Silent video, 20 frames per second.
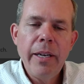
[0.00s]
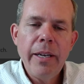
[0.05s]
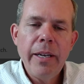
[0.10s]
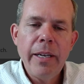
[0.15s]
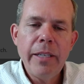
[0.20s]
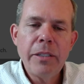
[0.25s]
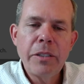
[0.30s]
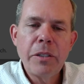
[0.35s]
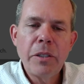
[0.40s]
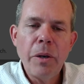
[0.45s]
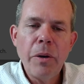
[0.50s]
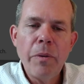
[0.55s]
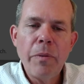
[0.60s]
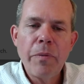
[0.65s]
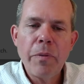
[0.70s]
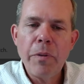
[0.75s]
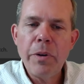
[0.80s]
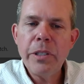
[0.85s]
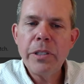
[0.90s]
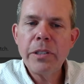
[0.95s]
And so,
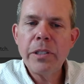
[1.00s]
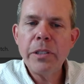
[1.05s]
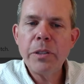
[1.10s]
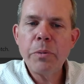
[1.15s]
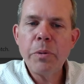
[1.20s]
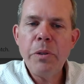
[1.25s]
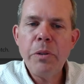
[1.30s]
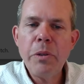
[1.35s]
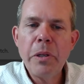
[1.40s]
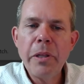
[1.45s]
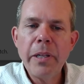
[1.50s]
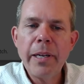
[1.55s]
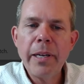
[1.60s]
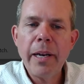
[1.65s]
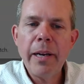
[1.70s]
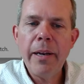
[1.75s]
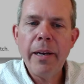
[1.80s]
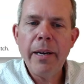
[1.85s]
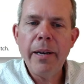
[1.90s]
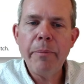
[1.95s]
for instance, when you
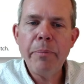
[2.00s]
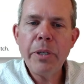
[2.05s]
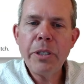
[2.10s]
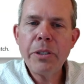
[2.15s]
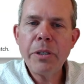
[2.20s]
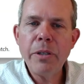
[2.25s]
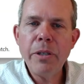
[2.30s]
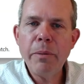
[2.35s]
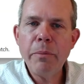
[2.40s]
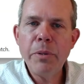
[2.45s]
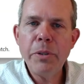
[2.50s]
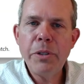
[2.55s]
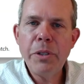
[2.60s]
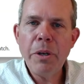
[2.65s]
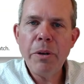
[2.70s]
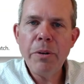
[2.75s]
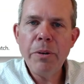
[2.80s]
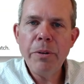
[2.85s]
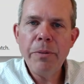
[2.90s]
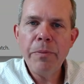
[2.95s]
click uh, picture number
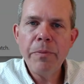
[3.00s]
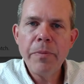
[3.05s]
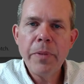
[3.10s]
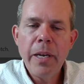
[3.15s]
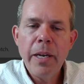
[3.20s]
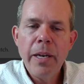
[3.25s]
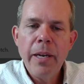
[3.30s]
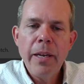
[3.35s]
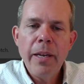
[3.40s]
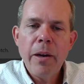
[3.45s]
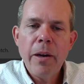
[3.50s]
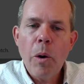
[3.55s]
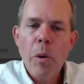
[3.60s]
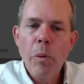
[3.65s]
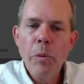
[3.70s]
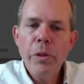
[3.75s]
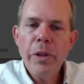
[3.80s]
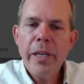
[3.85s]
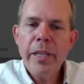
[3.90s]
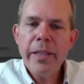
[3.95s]
zero,
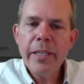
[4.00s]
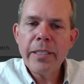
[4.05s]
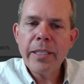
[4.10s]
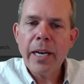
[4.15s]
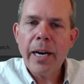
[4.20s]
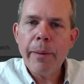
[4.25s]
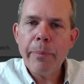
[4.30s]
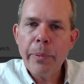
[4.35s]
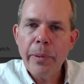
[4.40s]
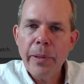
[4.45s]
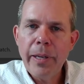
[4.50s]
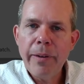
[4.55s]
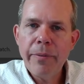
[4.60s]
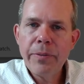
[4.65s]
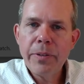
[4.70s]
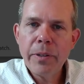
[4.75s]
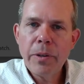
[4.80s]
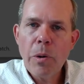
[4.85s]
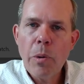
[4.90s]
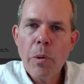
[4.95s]
only the top
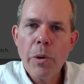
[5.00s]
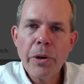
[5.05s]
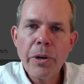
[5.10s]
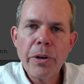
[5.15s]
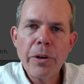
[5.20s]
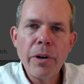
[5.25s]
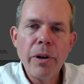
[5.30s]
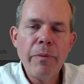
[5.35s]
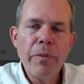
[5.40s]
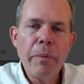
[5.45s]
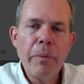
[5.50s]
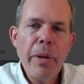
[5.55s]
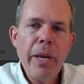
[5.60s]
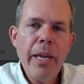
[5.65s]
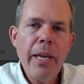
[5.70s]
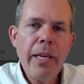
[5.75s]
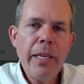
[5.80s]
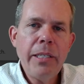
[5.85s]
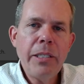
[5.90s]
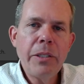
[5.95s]
left corner of the
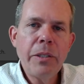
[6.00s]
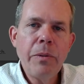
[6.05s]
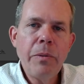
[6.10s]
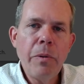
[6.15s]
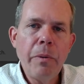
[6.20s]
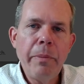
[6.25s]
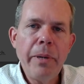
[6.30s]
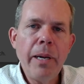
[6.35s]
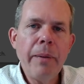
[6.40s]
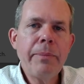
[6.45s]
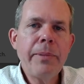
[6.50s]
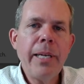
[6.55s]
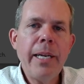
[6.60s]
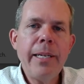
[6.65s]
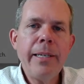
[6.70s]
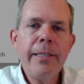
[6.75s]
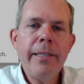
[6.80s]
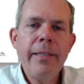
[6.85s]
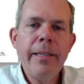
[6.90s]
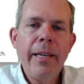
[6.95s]
page will be
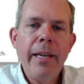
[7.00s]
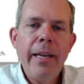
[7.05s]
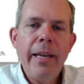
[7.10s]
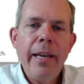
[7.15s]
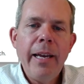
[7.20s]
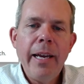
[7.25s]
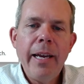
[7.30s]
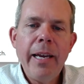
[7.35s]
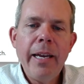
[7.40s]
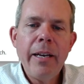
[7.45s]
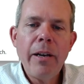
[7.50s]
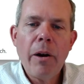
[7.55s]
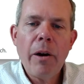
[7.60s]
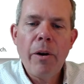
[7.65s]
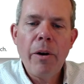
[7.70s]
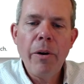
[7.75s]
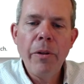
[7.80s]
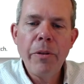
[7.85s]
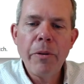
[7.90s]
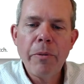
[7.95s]
updated, and
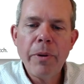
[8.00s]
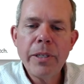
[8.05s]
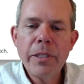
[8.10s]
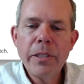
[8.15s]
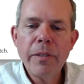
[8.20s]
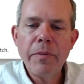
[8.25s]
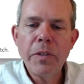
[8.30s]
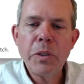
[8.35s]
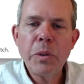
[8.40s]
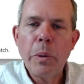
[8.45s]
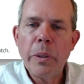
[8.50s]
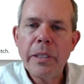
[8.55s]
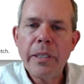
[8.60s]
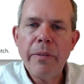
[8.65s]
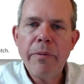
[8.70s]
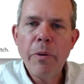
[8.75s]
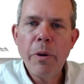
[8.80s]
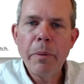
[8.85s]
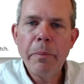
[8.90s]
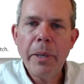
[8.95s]
all the rest of the
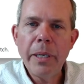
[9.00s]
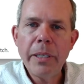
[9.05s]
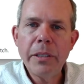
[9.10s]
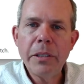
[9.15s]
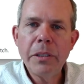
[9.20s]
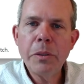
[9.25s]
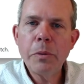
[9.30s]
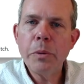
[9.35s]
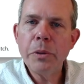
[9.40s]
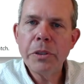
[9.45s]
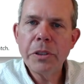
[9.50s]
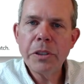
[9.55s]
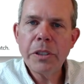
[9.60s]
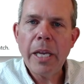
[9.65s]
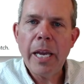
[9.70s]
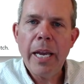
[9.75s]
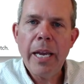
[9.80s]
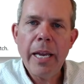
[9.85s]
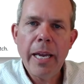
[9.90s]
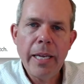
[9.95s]
24 buttons will
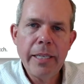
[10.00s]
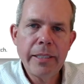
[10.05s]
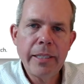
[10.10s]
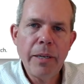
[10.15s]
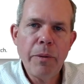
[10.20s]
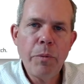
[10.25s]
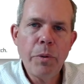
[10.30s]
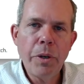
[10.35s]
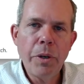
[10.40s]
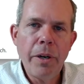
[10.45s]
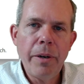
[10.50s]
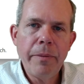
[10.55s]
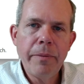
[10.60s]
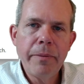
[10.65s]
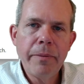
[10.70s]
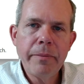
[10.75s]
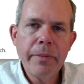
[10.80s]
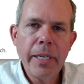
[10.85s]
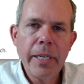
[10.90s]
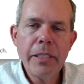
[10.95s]
stay as they were.
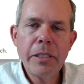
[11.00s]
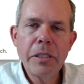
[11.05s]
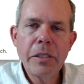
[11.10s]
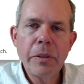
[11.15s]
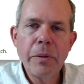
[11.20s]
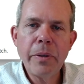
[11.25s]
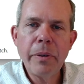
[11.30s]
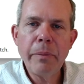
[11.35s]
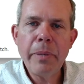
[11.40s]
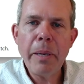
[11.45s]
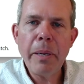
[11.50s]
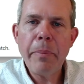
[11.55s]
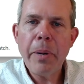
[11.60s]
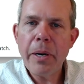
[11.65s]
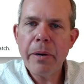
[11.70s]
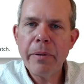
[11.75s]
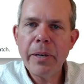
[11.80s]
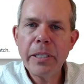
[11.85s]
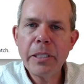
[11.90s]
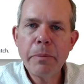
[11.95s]
And so it'll be a
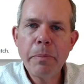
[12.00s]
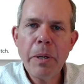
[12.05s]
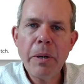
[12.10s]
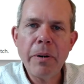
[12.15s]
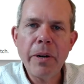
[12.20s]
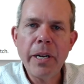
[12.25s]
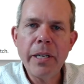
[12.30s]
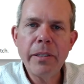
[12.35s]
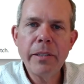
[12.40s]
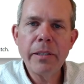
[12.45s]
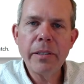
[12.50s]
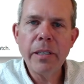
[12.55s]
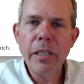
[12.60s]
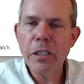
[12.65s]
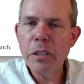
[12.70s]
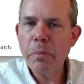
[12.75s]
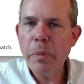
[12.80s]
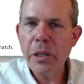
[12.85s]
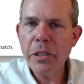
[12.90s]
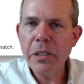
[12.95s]
better experience,
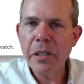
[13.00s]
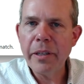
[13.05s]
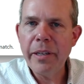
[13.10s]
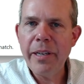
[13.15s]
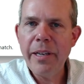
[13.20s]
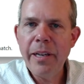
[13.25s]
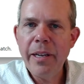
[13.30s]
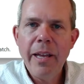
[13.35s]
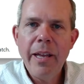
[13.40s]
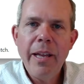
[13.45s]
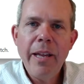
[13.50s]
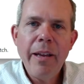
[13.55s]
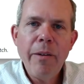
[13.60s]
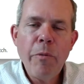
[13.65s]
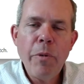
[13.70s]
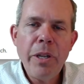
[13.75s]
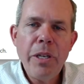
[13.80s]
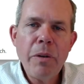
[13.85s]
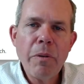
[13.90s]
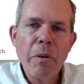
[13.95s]
especially
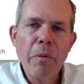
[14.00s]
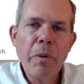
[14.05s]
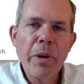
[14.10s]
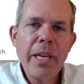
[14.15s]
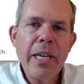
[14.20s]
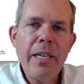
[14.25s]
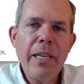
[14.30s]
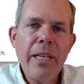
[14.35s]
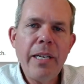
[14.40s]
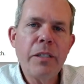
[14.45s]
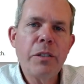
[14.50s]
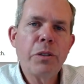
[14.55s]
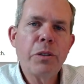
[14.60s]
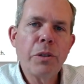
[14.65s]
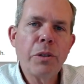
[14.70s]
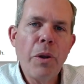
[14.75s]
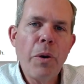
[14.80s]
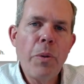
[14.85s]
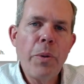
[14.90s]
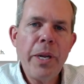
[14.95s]
when you are working on a
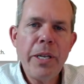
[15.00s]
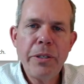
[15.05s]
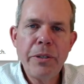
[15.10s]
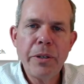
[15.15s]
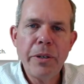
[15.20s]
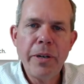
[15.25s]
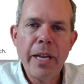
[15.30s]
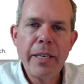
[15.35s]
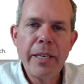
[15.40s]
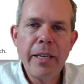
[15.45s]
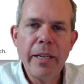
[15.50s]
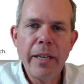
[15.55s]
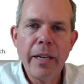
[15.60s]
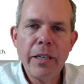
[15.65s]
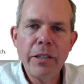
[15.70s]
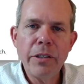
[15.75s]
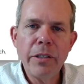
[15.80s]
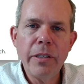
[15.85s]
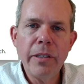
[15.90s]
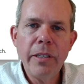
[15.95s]
slow internet
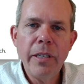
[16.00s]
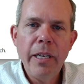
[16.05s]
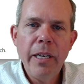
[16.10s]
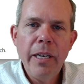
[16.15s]
connection.